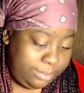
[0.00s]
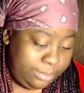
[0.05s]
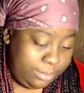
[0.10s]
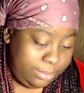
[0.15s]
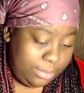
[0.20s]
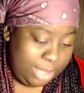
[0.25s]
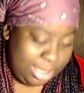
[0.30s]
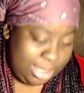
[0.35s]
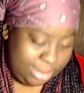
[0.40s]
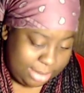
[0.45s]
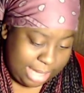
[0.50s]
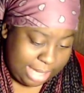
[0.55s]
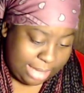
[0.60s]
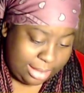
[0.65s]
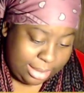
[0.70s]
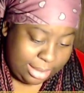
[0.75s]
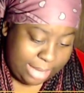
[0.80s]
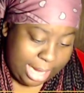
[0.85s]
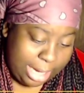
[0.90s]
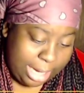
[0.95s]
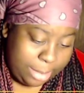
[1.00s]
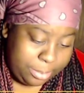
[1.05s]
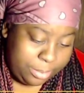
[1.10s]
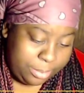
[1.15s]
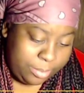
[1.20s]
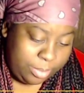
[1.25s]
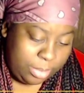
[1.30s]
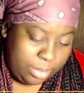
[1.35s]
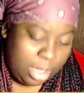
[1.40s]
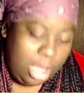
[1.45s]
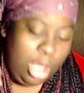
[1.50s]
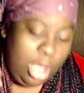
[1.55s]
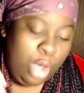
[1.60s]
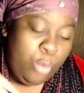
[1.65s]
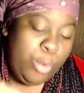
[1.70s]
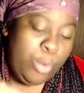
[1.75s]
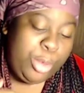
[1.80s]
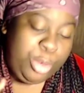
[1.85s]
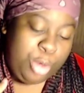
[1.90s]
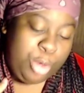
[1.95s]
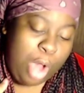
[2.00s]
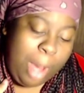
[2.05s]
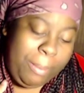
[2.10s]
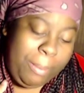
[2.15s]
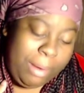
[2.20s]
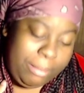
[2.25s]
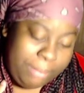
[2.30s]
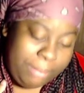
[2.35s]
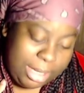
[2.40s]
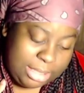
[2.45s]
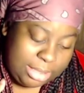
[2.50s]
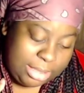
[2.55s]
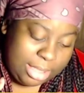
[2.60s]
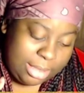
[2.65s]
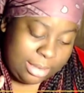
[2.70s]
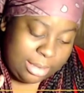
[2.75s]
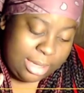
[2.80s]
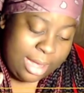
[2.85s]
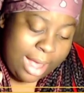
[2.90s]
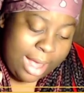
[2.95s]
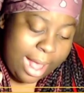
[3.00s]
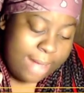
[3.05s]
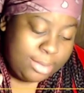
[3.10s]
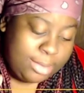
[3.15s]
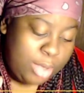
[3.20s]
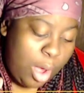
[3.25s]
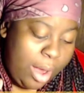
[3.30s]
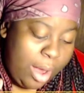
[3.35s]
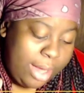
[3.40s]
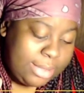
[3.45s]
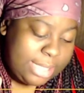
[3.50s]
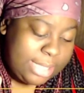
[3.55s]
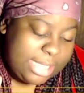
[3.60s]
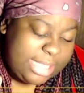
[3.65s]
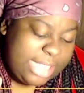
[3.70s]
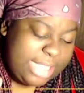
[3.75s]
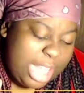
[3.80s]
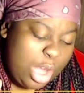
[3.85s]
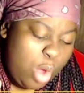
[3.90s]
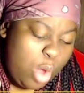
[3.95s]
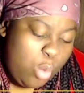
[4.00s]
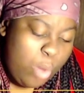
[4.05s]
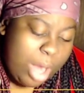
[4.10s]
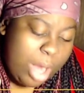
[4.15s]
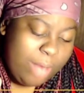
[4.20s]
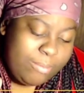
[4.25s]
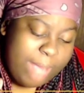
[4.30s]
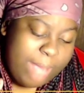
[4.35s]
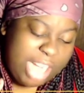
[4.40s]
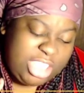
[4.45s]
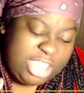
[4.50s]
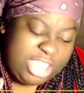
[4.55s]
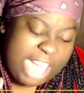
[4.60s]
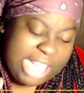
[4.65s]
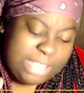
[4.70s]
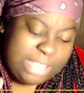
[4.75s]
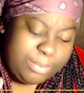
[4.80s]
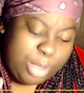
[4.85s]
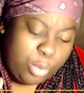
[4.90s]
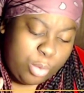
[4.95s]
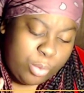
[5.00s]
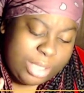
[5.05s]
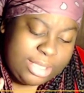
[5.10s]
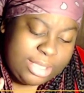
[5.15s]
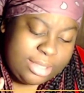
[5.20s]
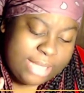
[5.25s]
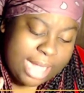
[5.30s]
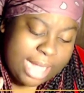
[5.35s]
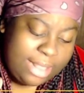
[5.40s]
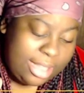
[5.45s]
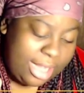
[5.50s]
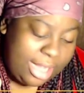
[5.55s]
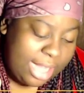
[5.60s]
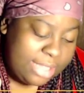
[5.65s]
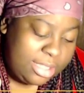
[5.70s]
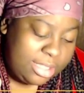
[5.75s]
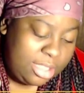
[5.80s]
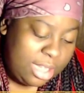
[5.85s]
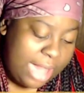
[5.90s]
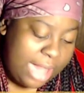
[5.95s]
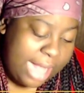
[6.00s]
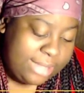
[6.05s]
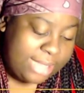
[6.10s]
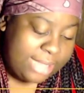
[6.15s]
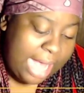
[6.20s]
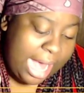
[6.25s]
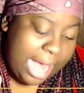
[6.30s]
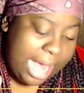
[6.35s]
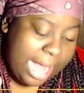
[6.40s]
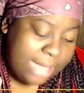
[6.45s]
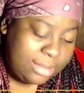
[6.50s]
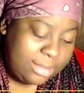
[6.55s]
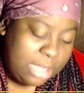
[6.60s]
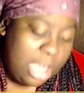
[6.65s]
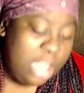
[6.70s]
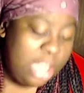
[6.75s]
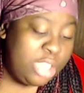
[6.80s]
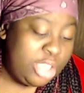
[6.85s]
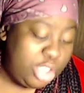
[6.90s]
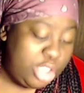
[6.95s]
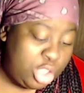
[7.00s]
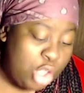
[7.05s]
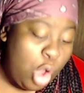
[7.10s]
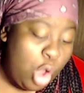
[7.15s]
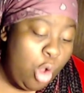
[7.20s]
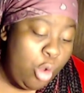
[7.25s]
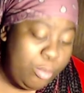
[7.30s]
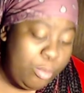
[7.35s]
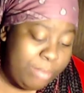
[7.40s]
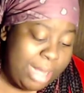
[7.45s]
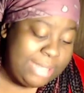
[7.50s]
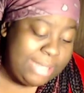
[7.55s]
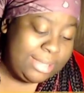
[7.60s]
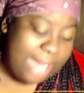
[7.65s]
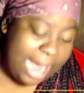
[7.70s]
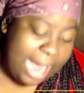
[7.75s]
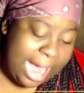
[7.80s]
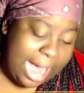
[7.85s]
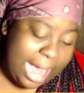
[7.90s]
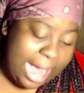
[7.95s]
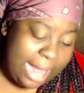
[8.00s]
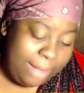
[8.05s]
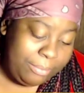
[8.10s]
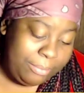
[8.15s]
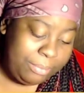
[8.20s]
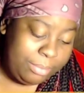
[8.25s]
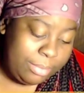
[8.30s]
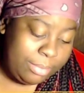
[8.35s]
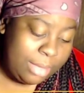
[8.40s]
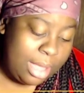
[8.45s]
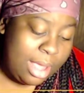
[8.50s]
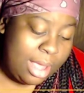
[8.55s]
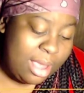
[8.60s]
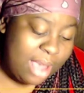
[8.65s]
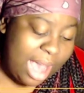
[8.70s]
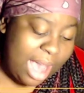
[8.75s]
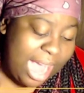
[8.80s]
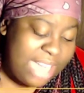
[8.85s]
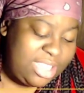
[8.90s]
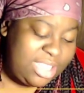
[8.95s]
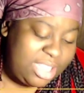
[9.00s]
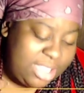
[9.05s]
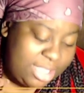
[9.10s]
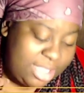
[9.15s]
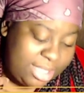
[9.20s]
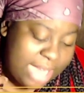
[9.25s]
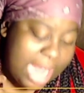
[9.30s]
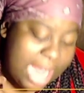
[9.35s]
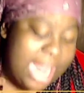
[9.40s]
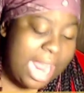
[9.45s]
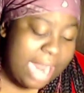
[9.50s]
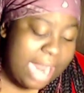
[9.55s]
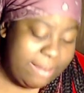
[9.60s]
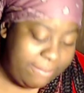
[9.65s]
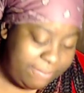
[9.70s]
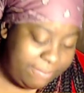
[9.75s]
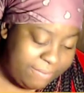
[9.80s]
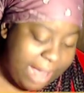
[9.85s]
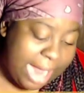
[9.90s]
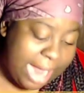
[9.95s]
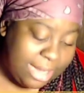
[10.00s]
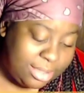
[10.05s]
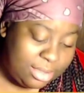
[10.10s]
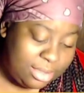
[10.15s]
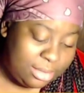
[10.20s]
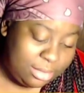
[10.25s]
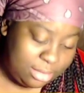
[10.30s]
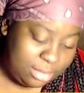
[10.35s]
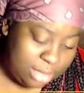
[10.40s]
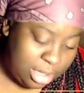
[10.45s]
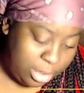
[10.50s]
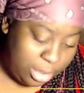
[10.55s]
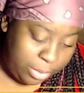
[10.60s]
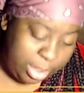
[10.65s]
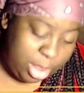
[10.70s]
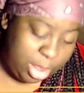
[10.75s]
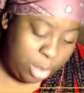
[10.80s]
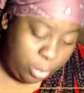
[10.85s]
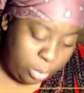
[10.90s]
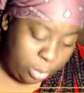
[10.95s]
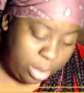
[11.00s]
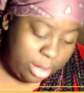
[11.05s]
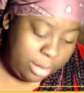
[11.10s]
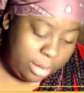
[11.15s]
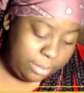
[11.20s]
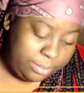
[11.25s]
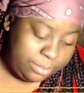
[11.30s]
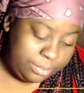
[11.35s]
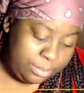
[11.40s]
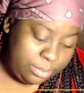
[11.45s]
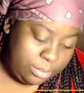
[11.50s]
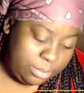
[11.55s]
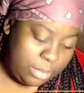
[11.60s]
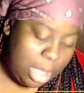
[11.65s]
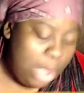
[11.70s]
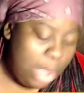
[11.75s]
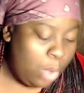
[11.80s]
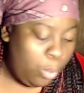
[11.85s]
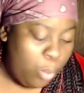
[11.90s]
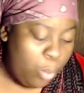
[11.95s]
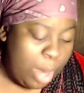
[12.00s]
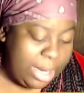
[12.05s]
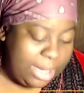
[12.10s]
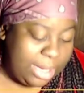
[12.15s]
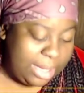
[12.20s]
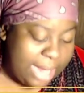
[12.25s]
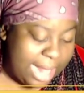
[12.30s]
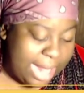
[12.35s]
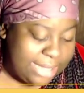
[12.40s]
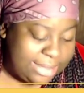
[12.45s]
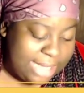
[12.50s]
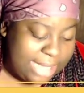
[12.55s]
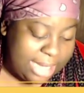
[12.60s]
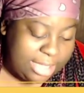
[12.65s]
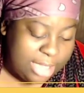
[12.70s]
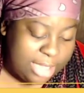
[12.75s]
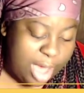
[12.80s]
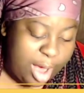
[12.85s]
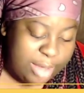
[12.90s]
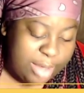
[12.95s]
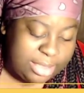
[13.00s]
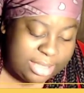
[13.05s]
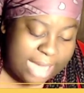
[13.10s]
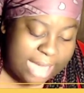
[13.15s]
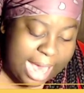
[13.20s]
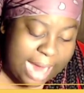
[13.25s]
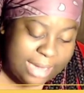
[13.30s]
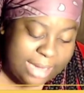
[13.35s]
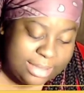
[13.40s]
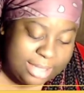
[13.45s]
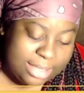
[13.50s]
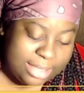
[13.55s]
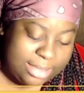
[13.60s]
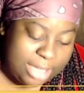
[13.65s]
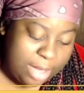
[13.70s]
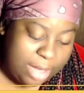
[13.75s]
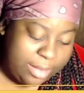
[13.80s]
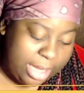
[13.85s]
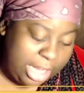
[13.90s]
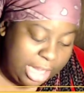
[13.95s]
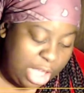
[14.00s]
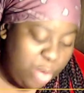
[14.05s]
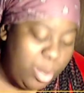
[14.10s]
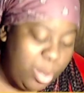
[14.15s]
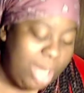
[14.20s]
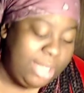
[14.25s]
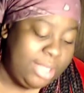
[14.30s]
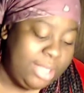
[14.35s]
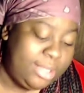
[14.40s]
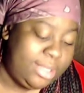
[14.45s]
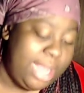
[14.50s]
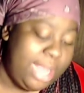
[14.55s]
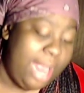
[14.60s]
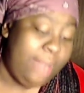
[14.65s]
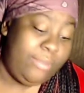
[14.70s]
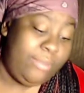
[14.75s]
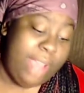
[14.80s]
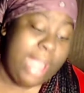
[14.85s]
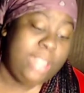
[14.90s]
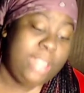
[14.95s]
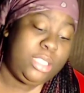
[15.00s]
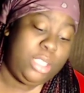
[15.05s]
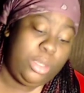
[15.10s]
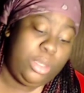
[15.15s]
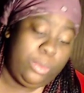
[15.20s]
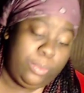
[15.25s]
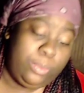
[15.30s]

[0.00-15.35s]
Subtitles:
said the knight, with your permission, as long as a single one of my chessmen risks death against glass eyes, so must I. I should stay and fight, agreed the rook. One glance at Dodge and Alice could tell that he wanted to stay and fight too.